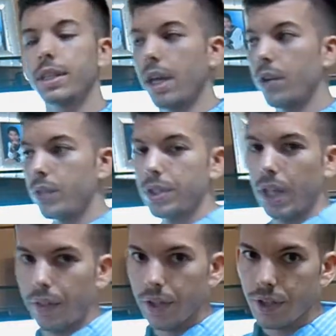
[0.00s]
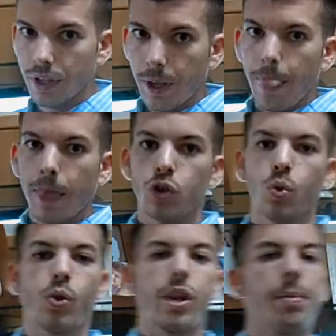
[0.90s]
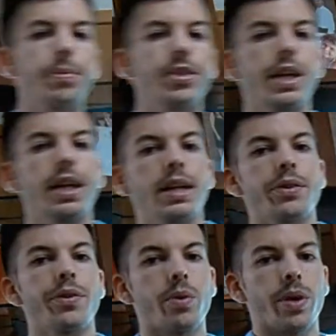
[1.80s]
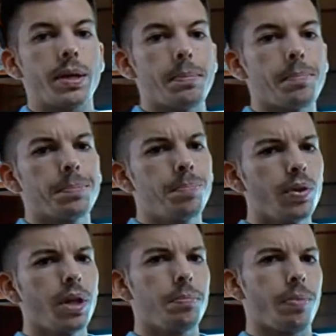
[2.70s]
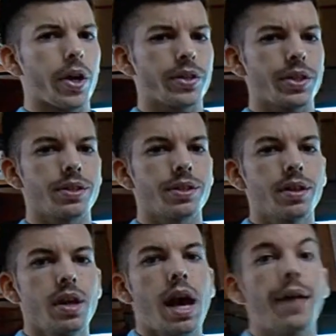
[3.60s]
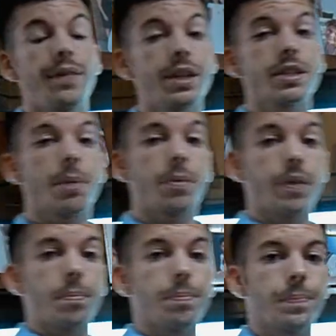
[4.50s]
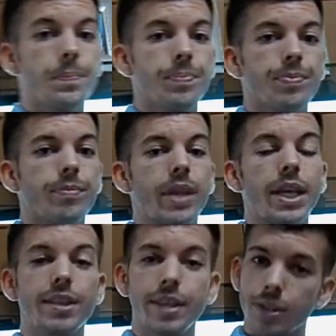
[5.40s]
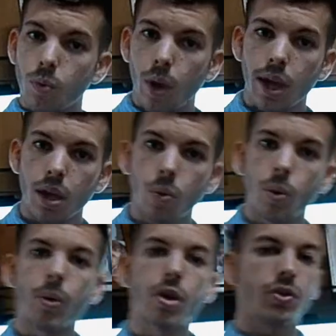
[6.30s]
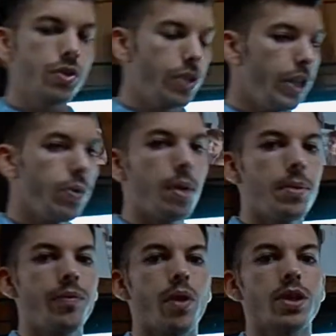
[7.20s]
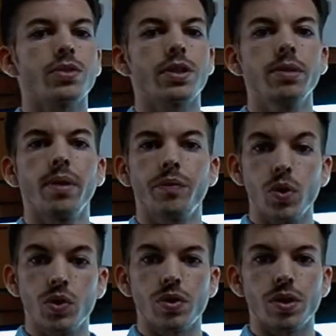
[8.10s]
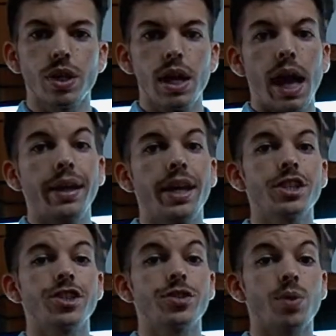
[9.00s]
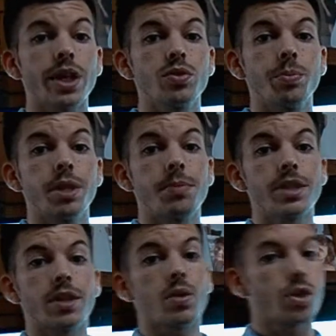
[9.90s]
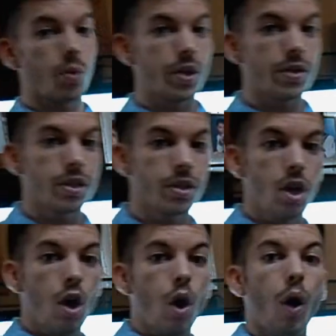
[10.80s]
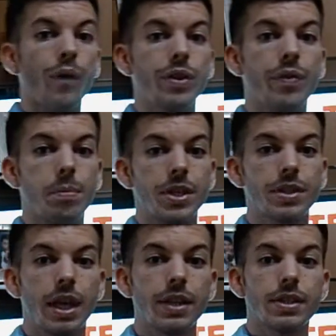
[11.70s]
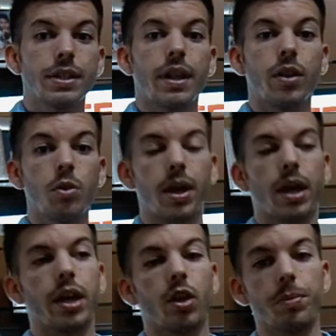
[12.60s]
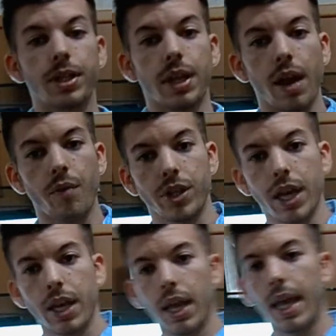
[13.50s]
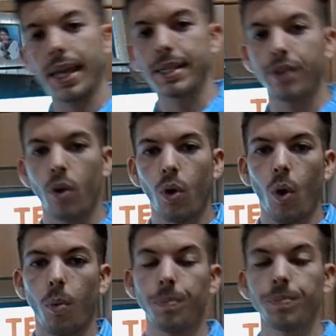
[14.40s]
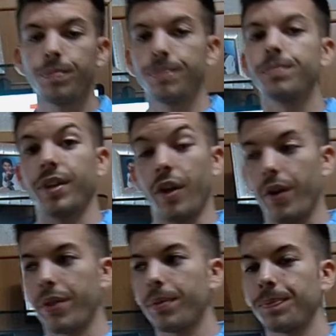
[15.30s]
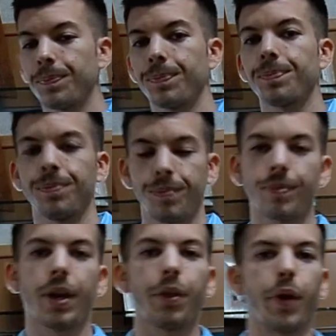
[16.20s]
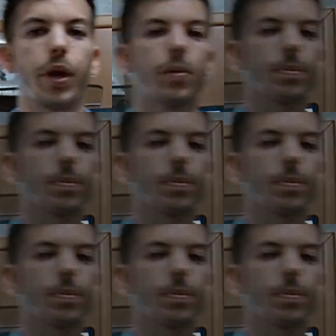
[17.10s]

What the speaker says: kind of studies should never be taken as theory, but put them in practice, at least some of them. In this way, we will continue aiming for a sustainable future and hence try to minimize the consequences of different mistakes that humankind commit every day against the Earth. Thank you.